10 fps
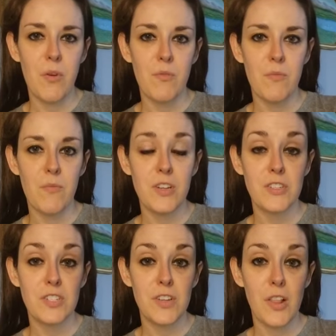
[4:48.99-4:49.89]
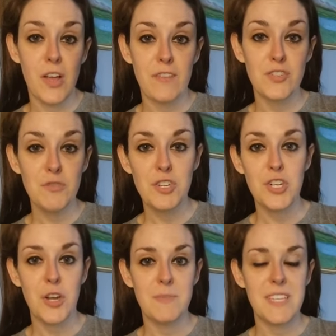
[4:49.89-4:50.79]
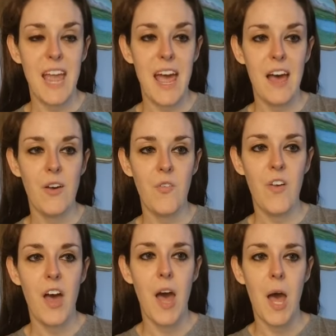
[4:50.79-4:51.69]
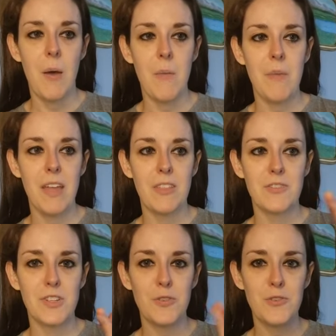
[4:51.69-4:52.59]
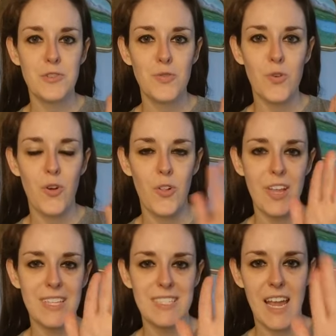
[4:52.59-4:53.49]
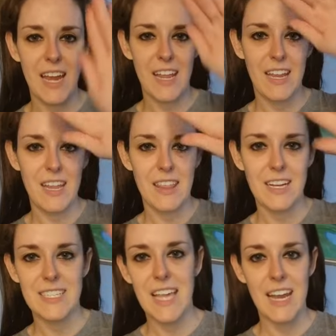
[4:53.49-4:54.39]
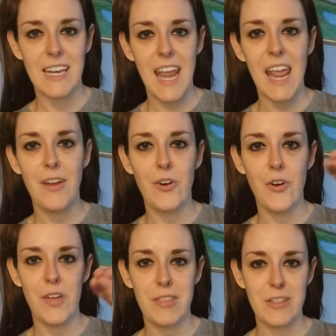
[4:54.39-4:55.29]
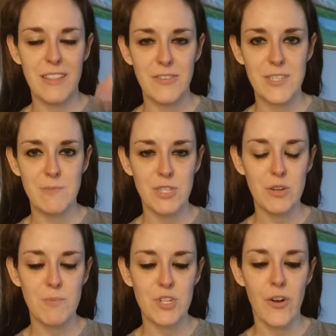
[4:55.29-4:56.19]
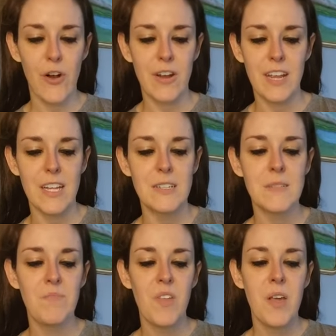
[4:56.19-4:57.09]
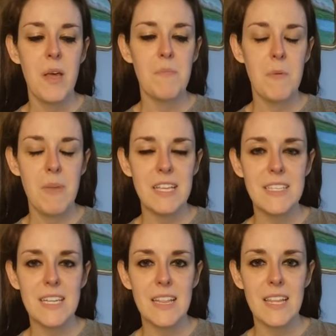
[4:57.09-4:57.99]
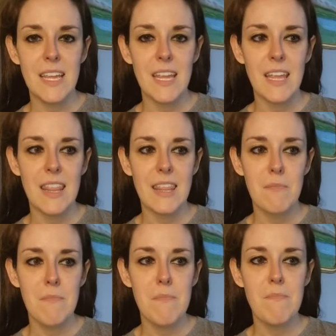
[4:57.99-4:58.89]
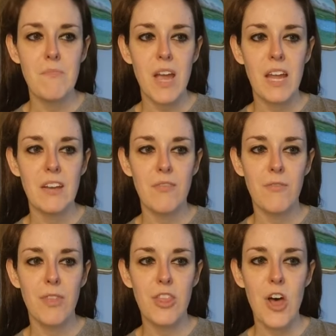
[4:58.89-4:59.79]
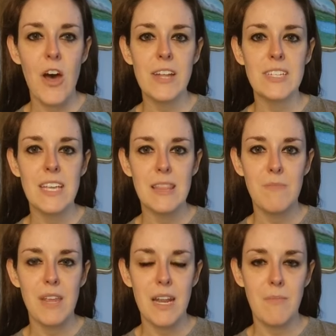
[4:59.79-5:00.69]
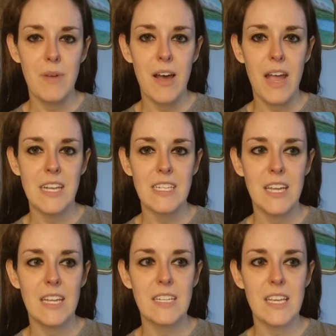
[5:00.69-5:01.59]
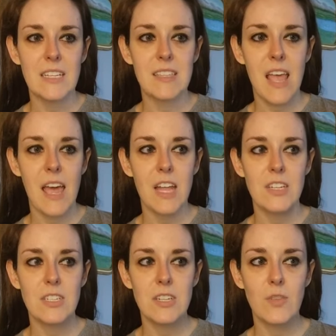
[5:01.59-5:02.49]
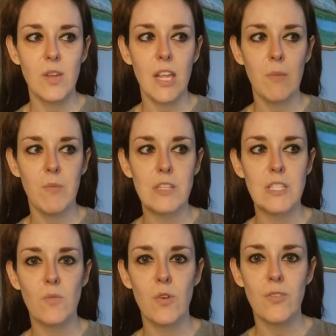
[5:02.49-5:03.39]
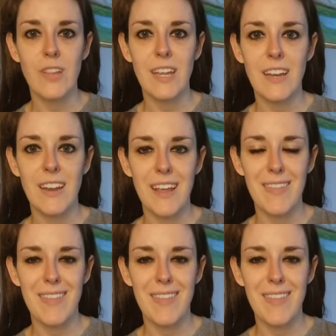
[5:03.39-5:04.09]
which a lot of Jewish homes have, and there's a little scroll inside it, and then it's at an angle, and then there's some scripture on it. But basically, the kind of thought and the meaning behind it is that you keep the swirling and